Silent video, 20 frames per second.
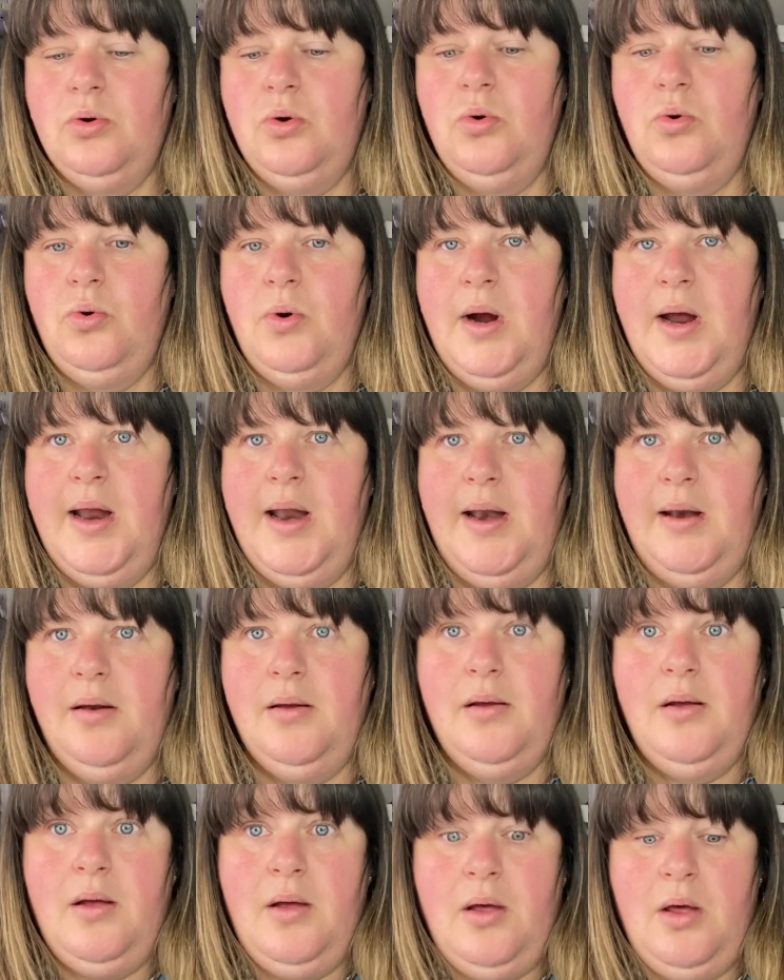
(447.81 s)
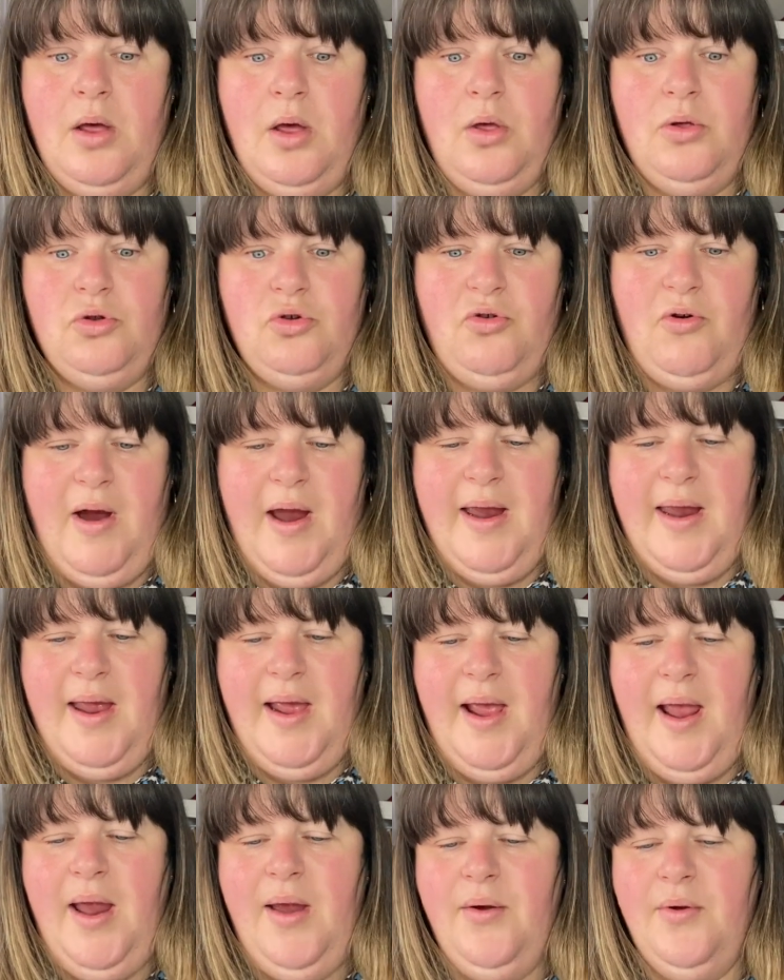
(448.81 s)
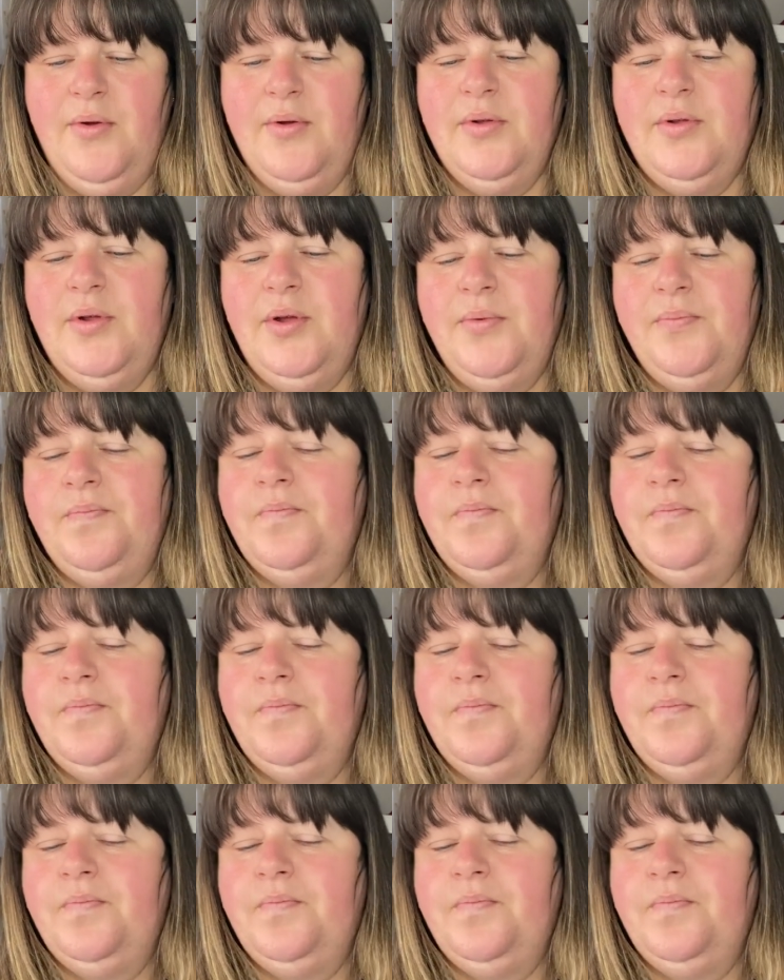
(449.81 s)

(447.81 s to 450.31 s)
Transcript: go and try it out.